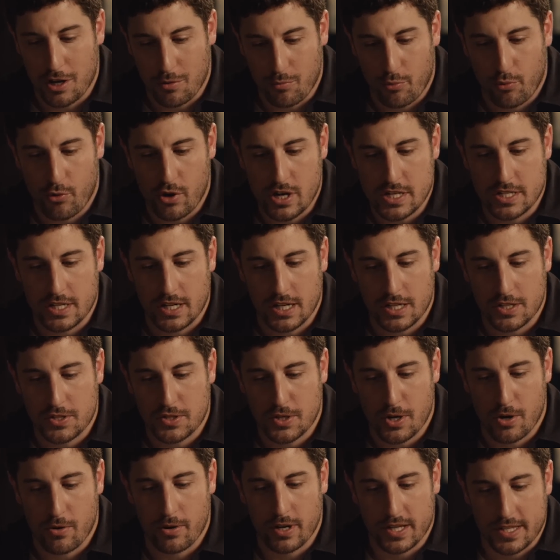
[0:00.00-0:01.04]
in prison, and
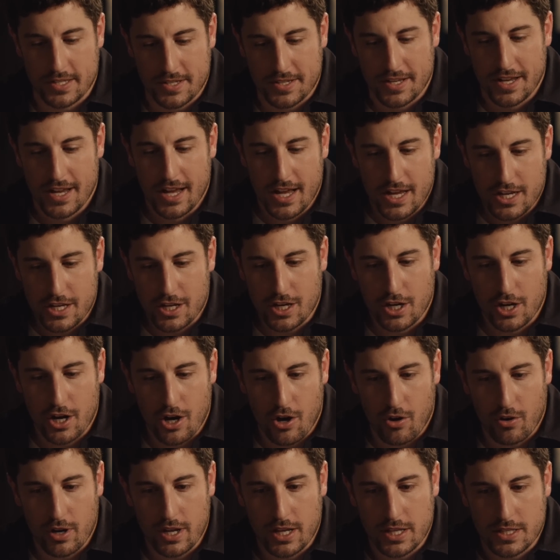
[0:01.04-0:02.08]
so it's in
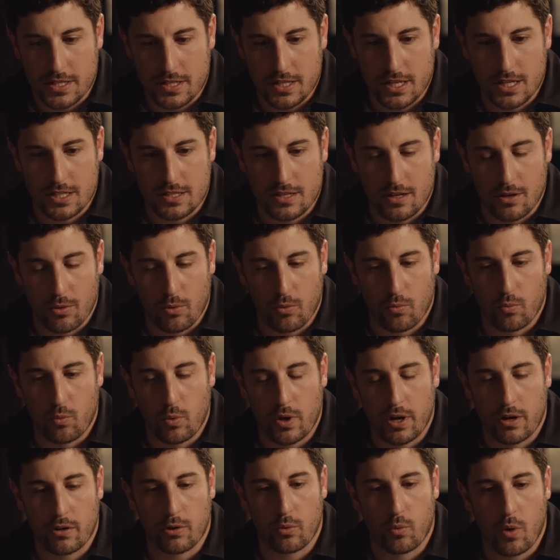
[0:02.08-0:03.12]
a
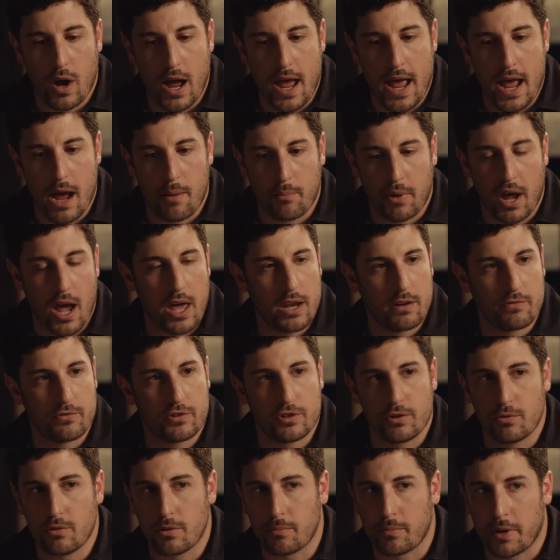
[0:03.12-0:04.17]
weird way, I'm kind of
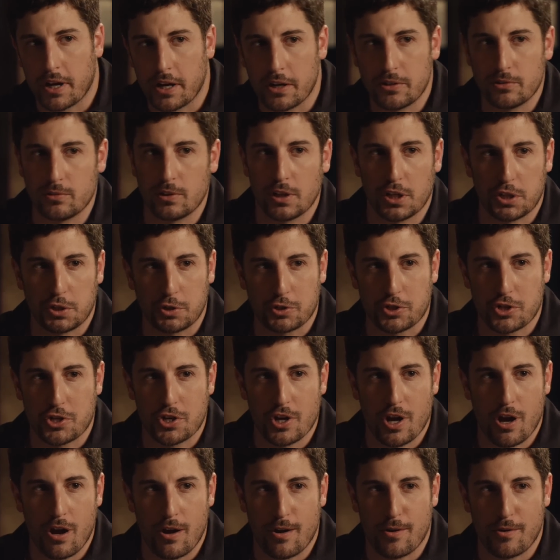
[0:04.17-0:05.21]
doing my own little
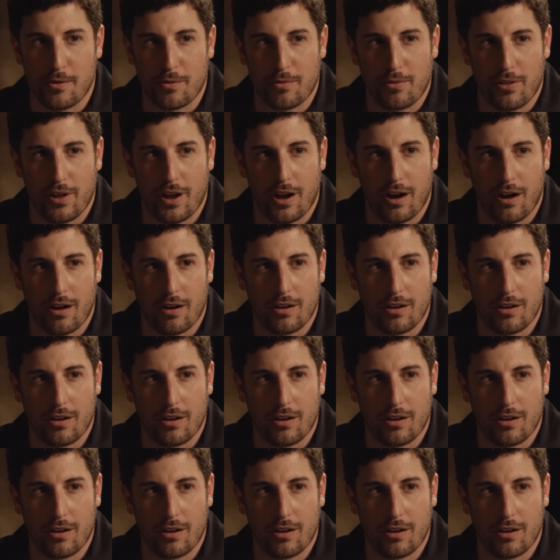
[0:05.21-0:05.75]
show there.